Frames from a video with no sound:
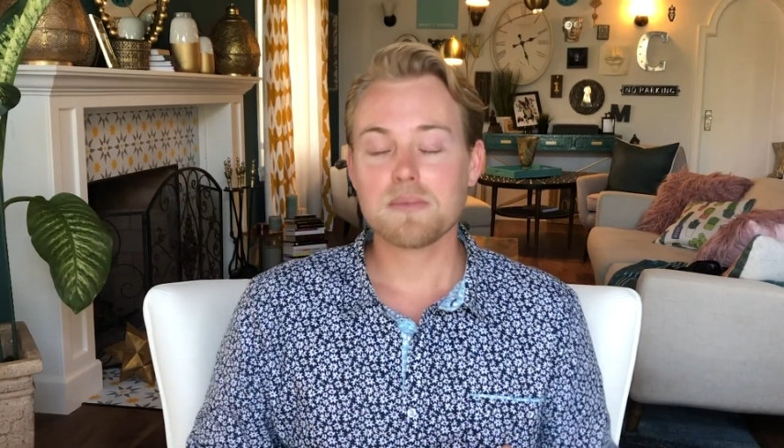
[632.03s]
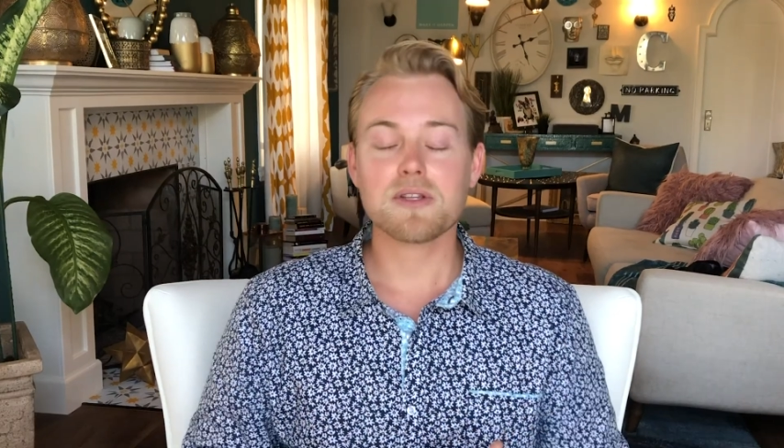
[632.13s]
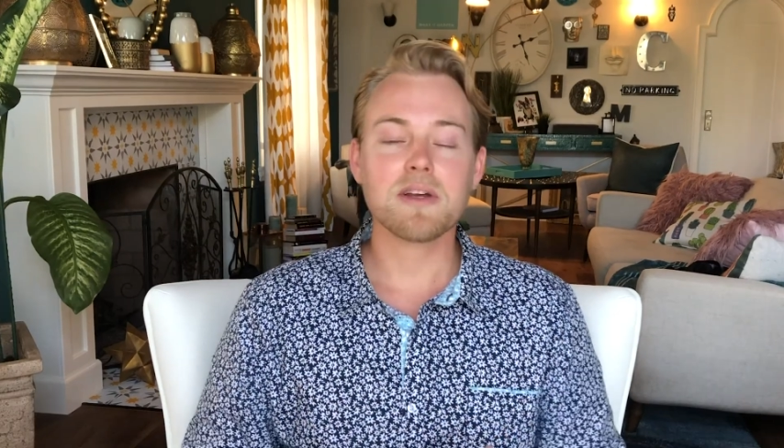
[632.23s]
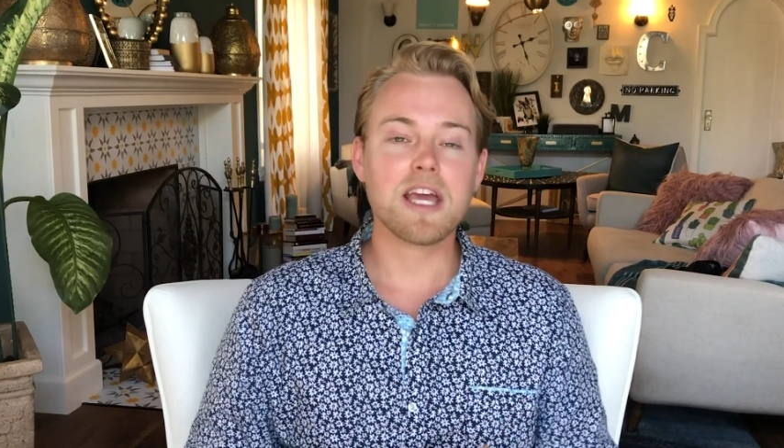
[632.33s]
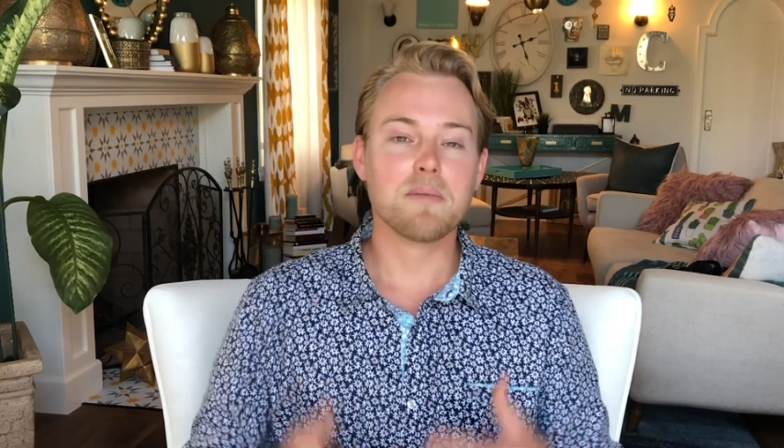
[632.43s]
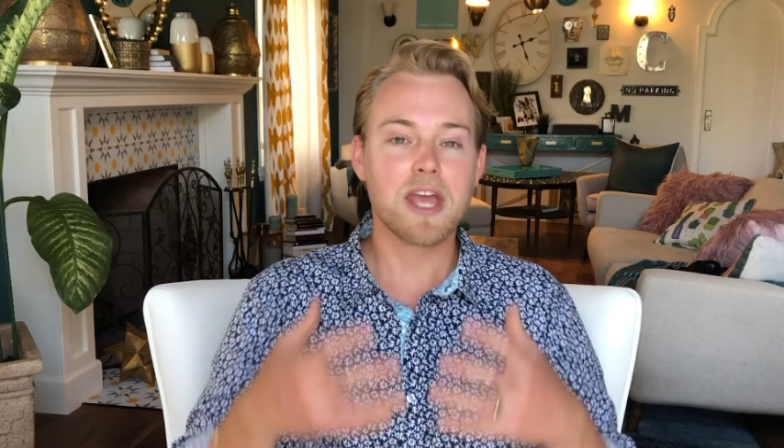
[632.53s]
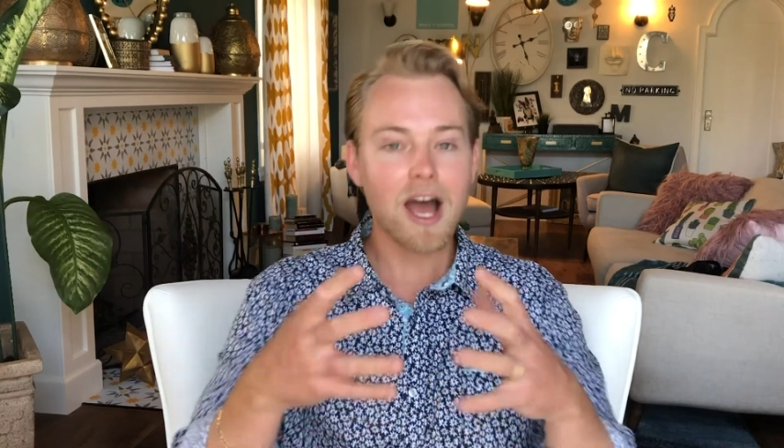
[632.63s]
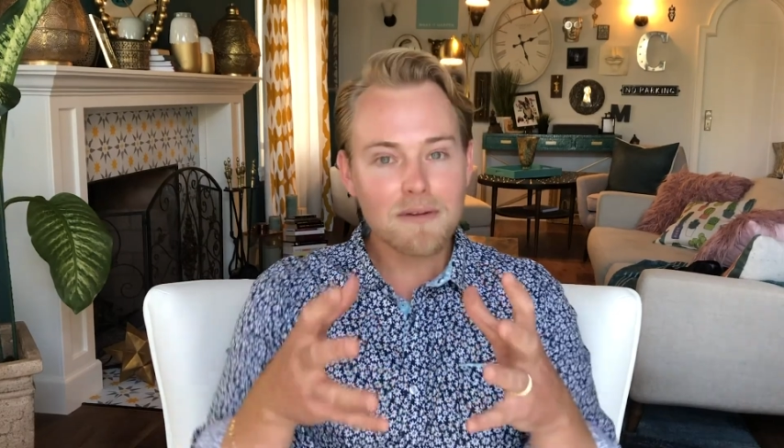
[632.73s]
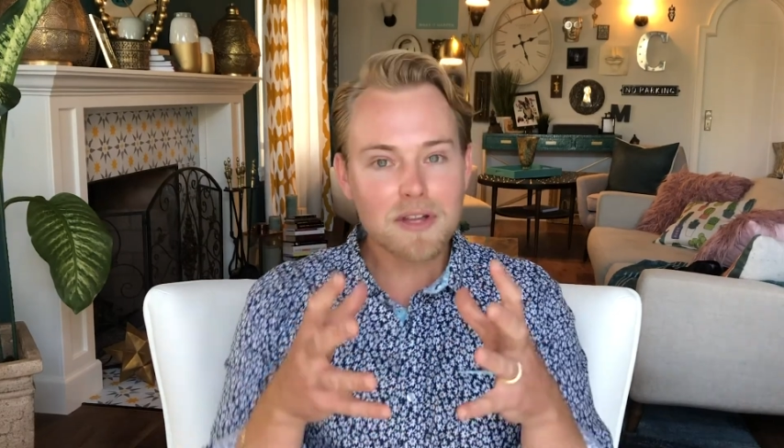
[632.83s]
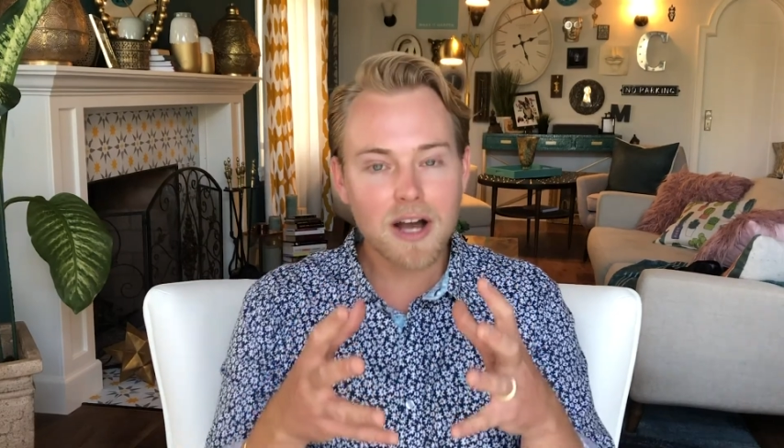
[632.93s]
So again, we
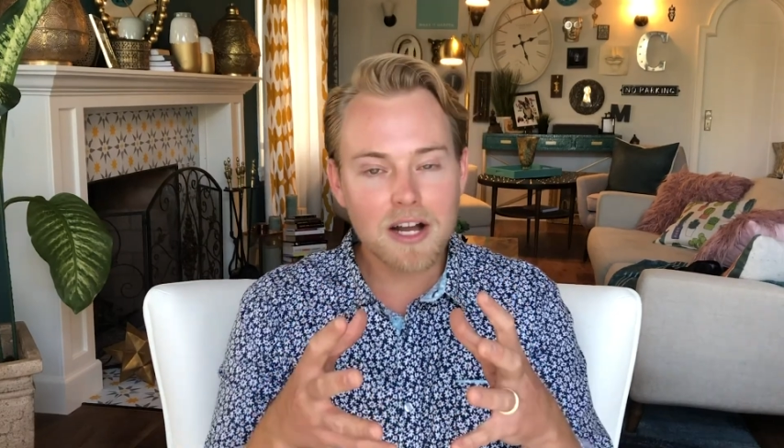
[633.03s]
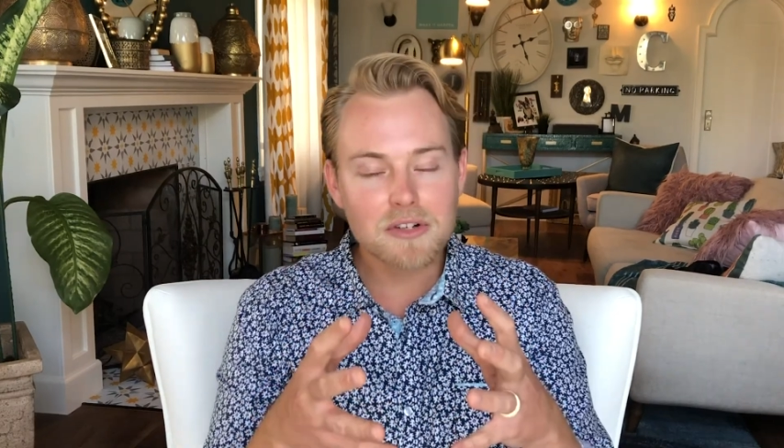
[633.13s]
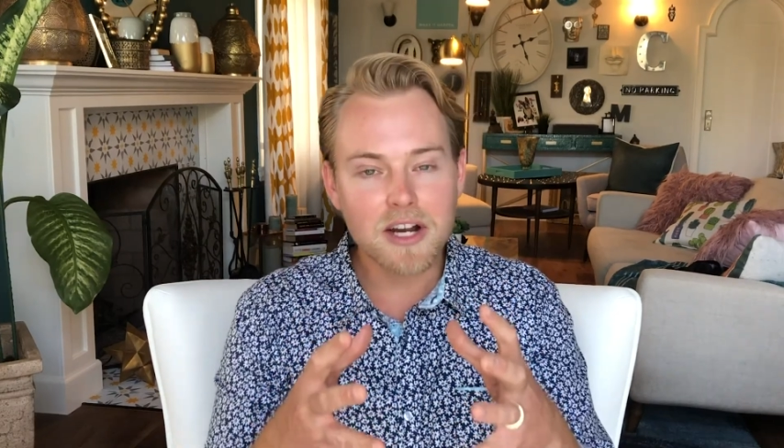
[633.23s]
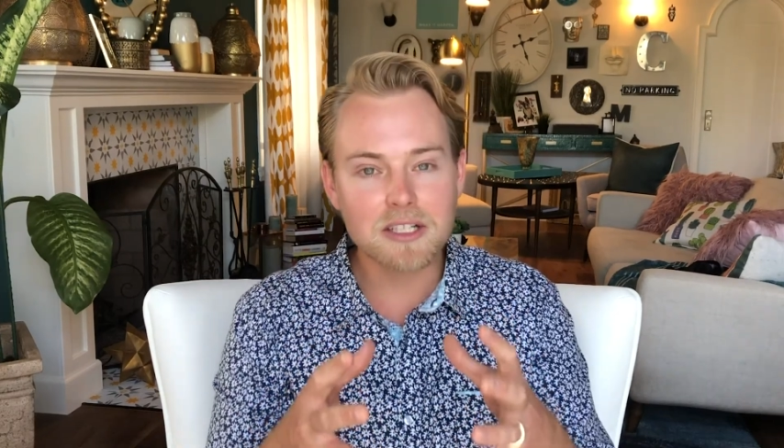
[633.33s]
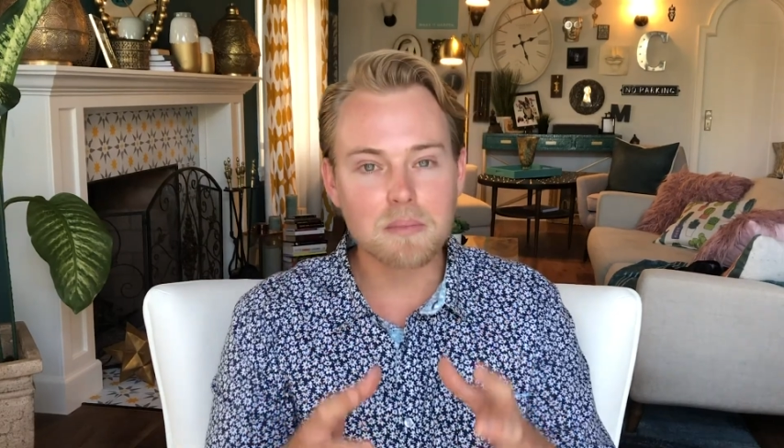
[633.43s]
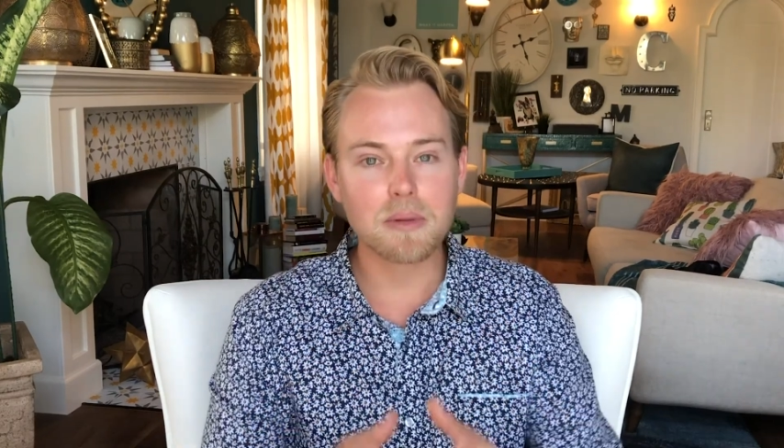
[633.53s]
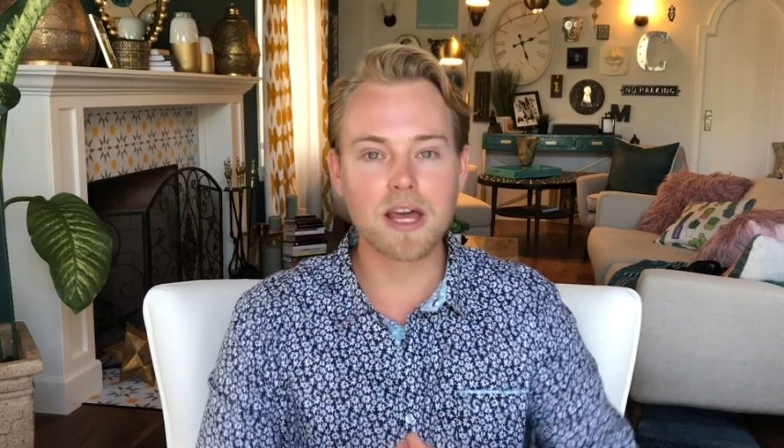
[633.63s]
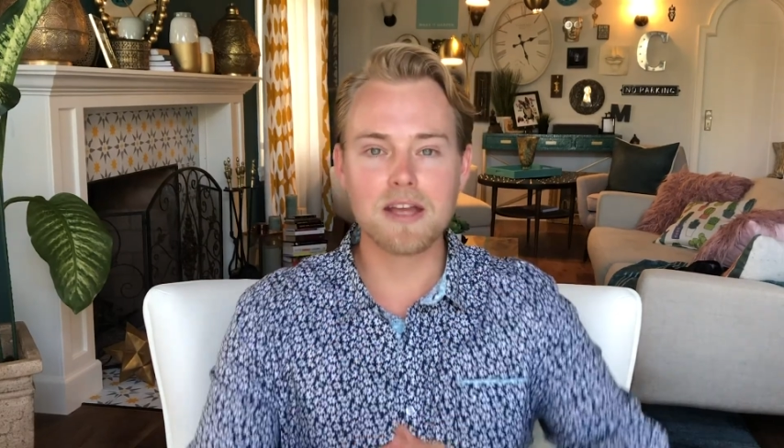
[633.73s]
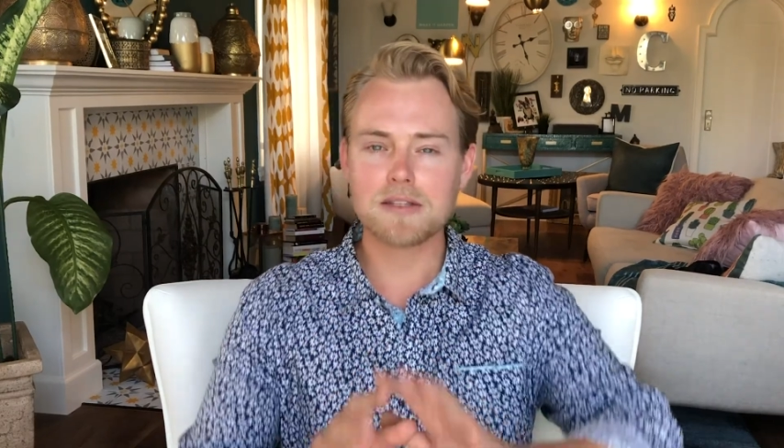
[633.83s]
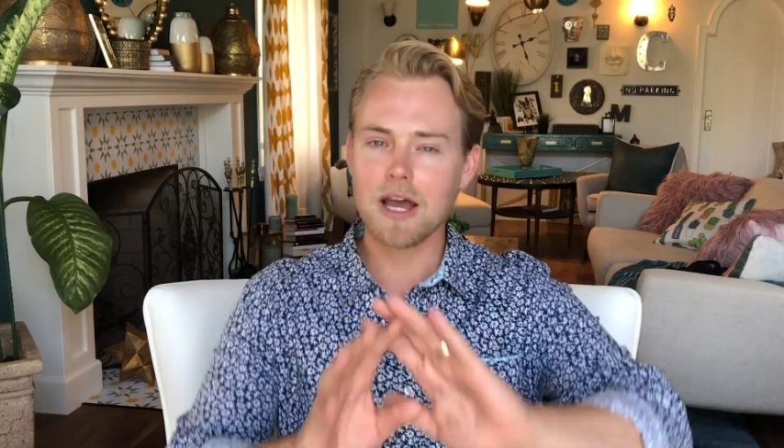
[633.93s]
have the contract in place.